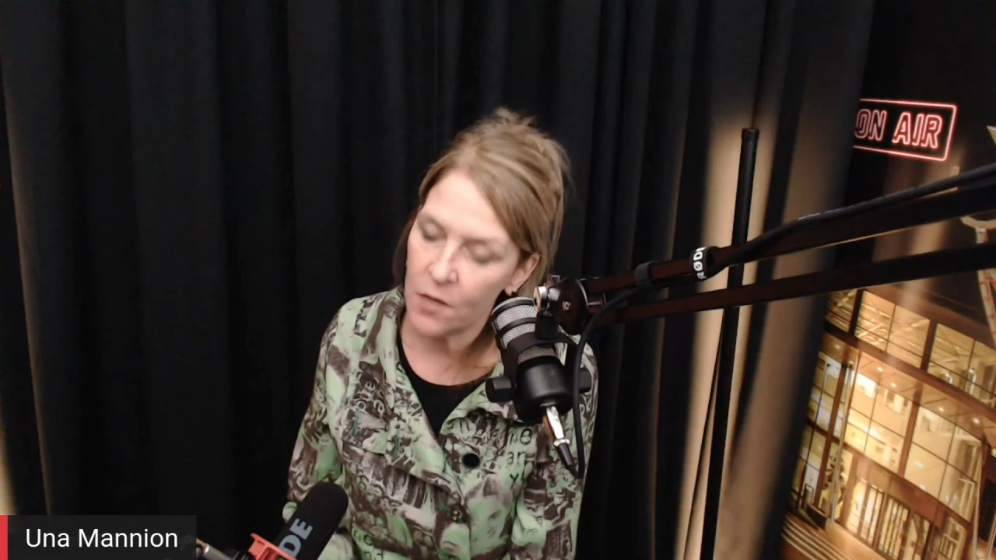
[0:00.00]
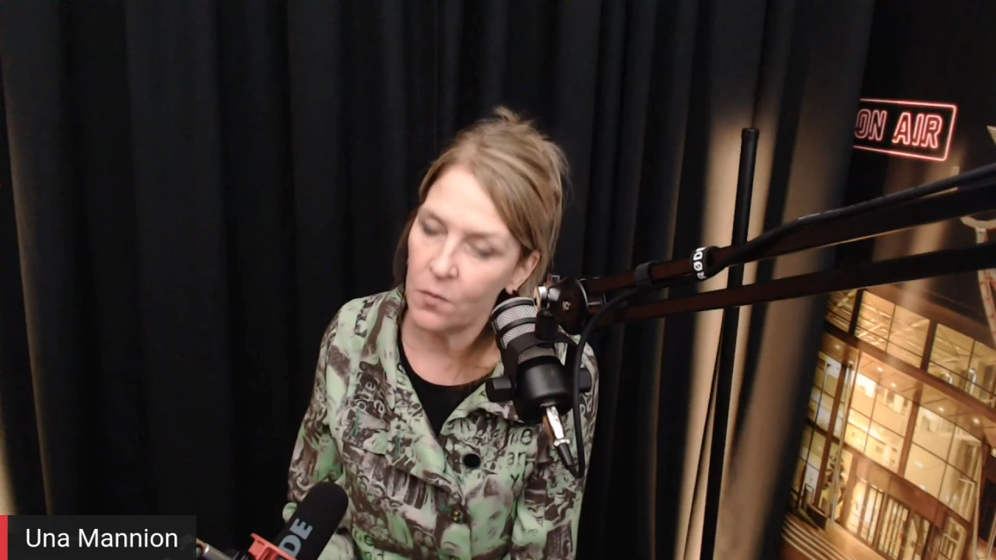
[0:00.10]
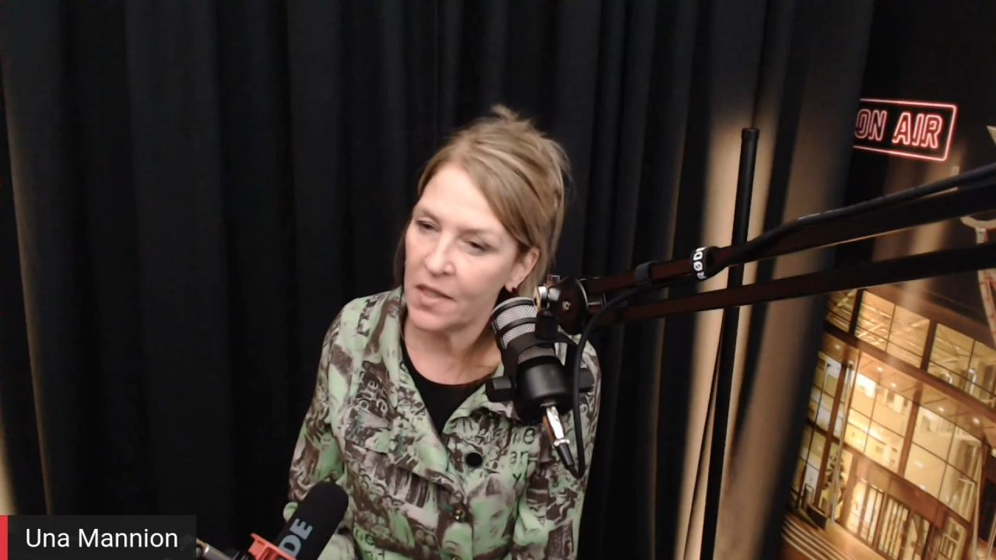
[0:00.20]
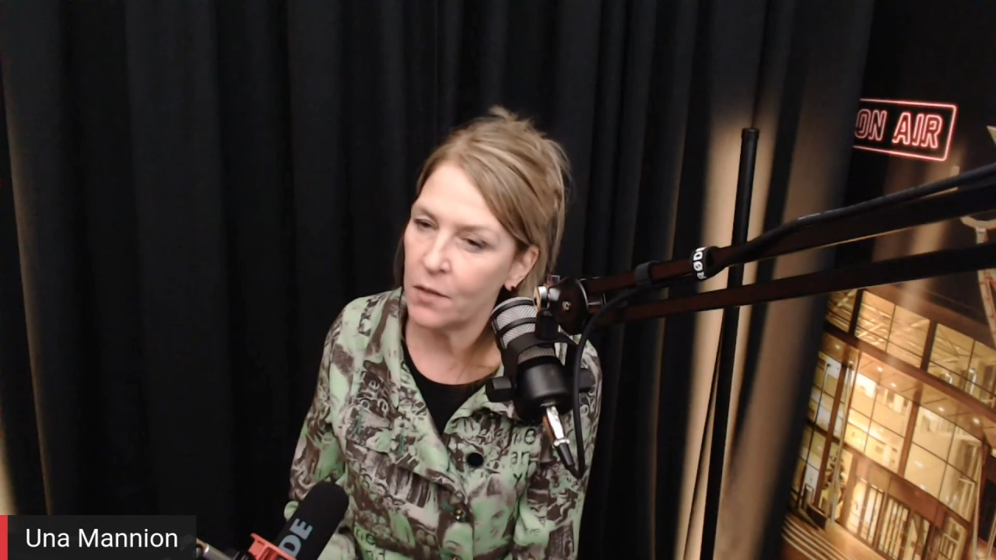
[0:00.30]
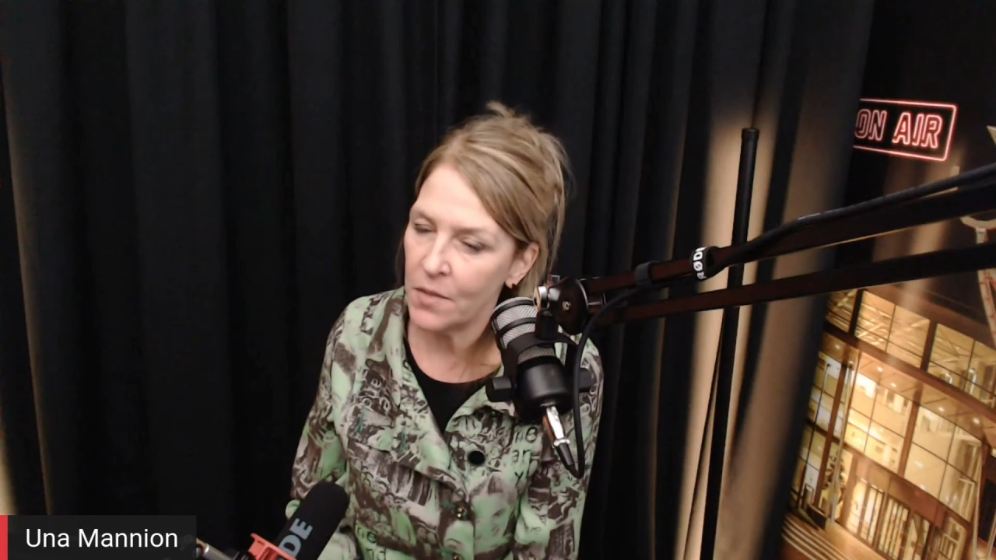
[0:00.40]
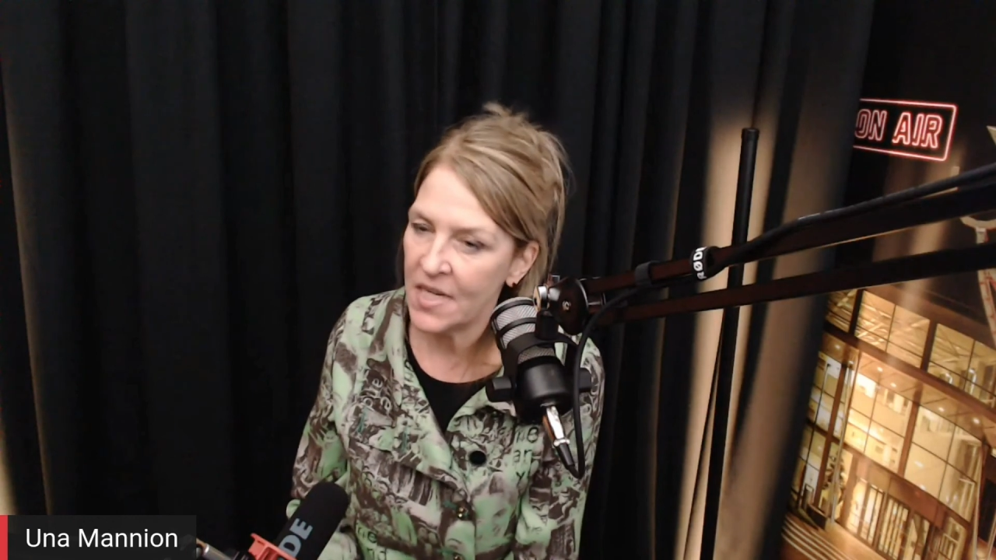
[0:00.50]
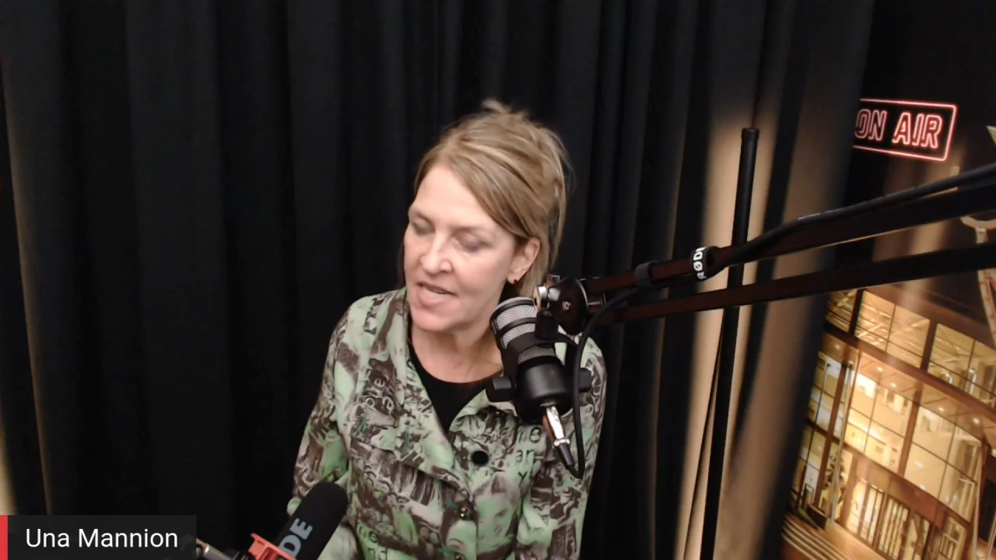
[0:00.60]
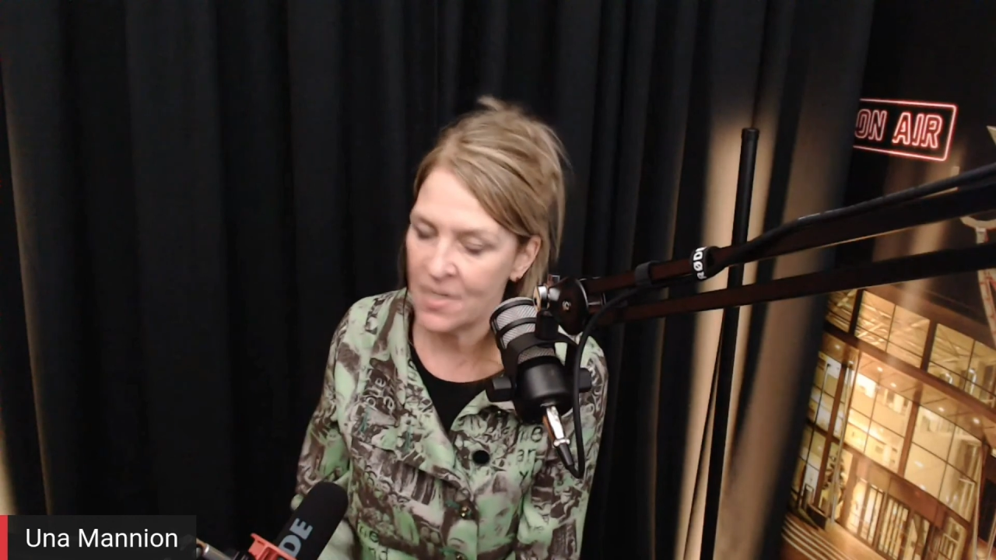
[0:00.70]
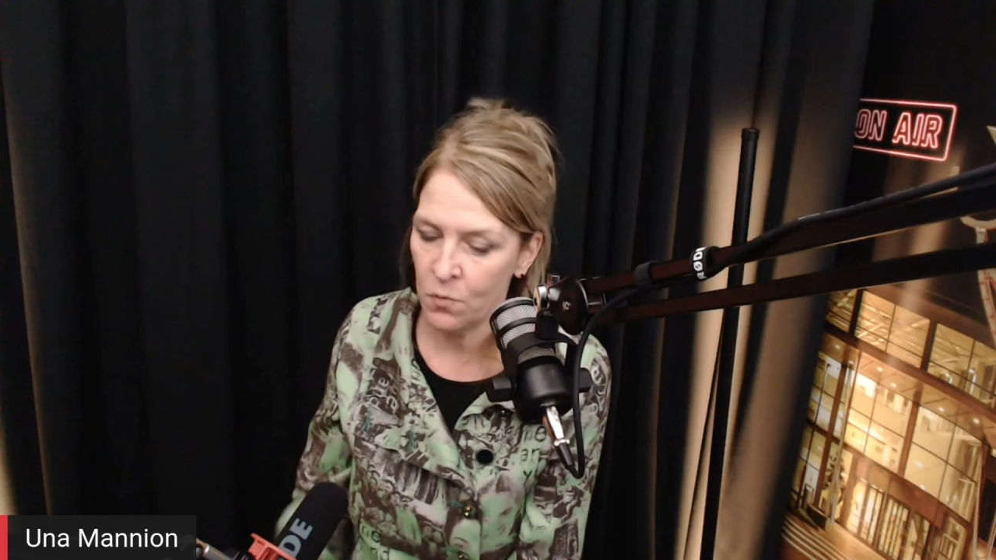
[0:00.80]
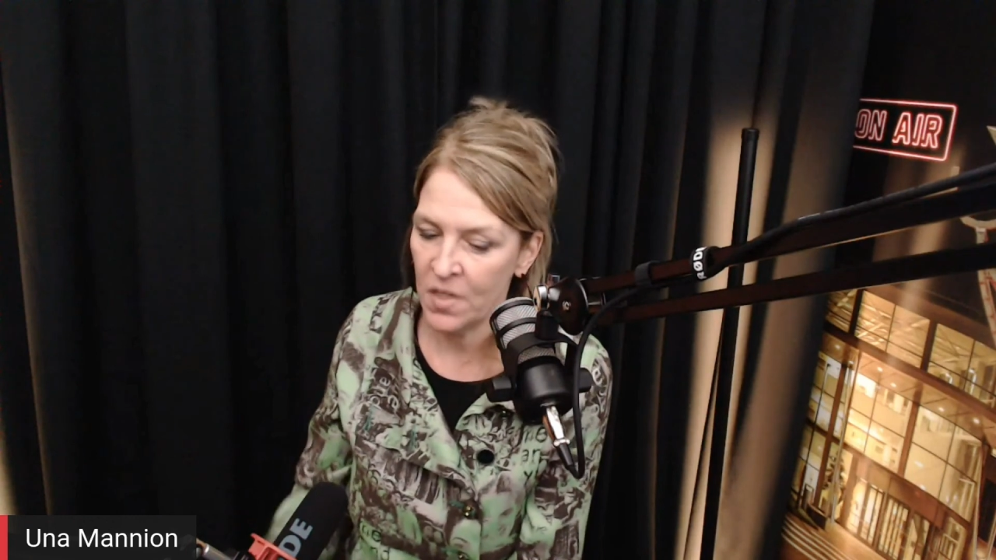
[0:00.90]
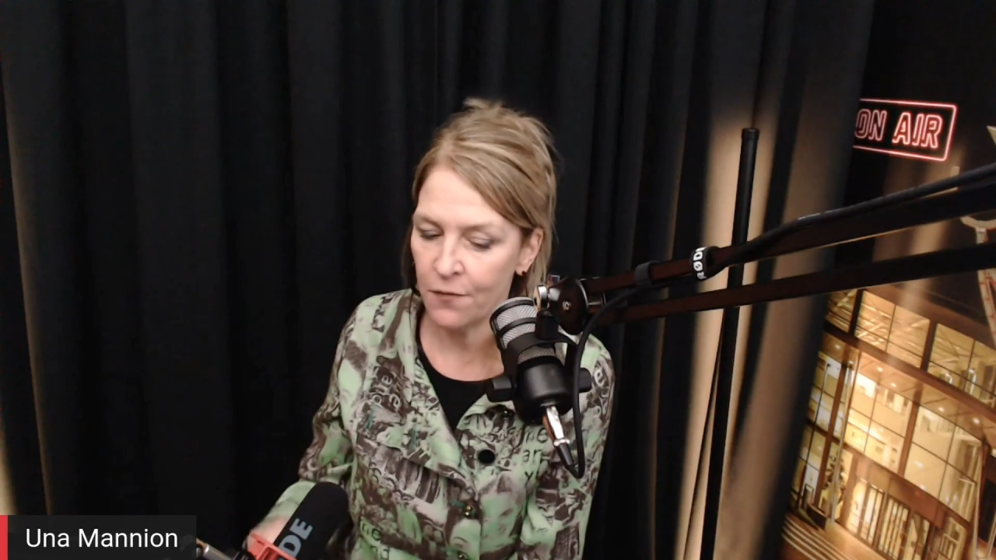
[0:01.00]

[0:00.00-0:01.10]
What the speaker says: to really read and